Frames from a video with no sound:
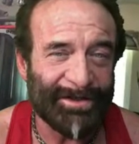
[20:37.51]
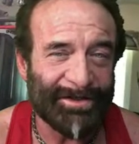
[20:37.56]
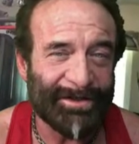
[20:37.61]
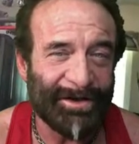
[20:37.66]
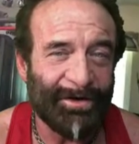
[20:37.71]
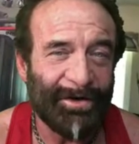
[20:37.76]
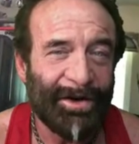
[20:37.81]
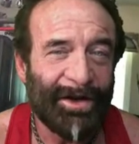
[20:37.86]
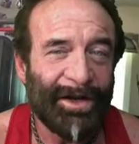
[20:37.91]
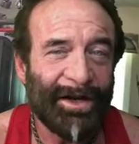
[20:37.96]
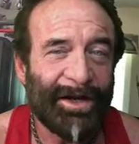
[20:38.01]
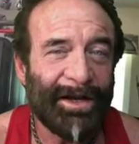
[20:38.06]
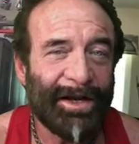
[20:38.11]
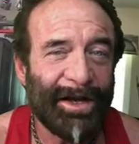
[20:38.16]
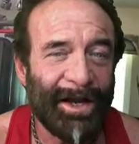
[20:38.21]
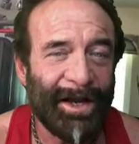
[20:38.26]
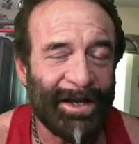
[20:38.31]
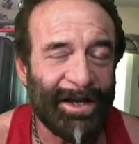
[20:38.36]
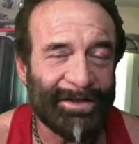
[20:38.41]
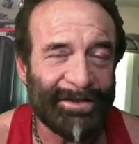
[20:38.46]
So he
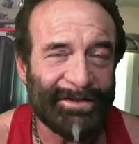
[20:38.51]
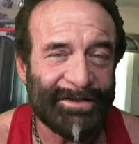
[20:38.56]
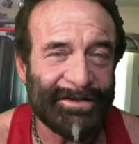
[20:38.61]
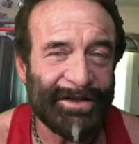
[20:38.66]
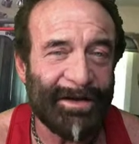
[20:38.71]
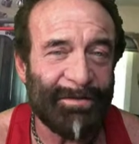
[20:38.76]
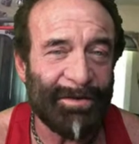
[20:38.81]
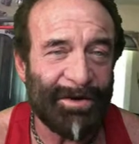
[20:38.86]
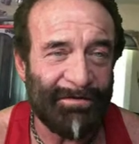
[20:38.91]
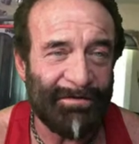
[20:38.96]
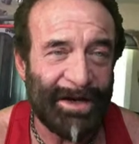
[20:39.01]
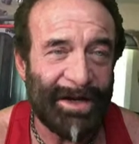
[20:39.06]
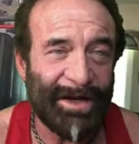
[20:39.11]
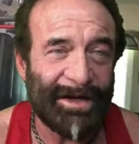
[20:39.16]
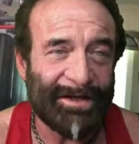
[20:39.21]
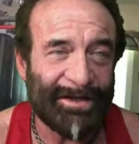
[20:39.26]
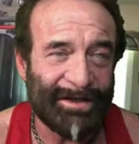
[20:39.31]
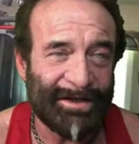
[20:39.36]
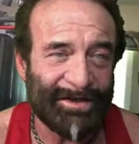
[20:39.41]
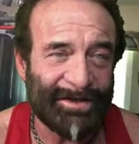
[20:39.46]
has some
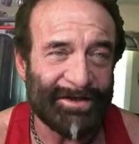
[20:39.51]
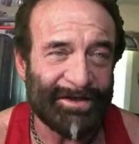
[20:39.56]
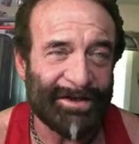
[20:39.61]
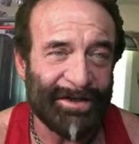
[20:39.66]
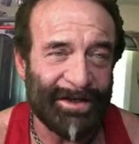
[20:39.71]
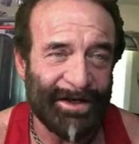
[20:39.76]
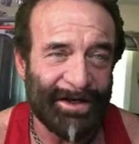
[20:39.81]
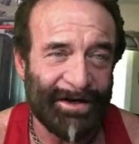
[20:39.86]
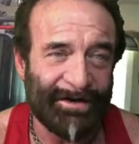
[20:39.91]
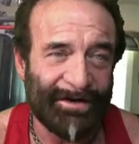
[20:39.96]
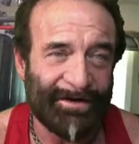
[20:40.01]
advantages there